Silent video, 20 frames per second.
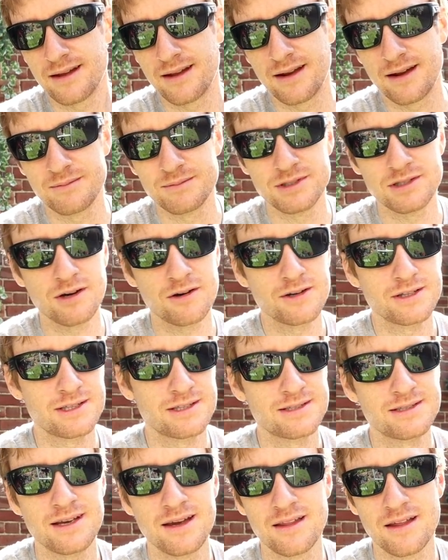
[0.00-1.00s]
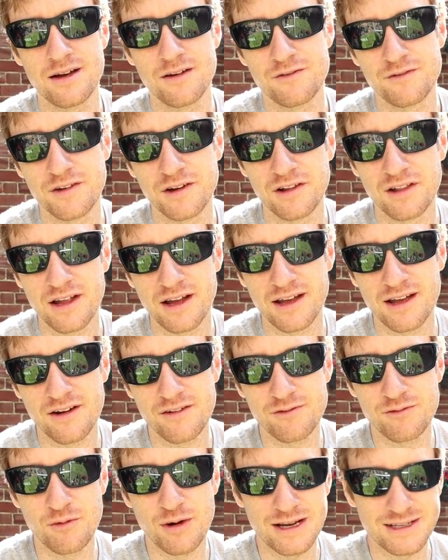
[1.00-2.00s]
and I'm sorry to say that I feel like
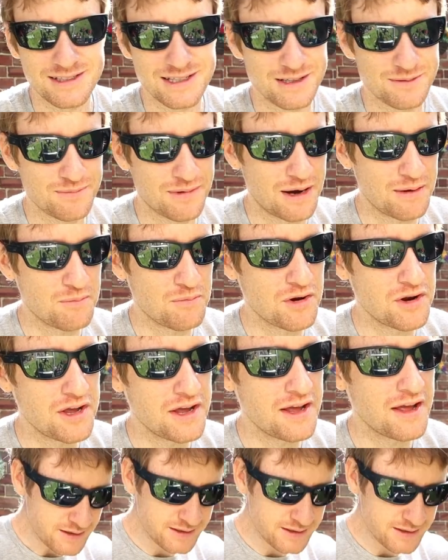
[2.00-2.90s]
I've wasted my money.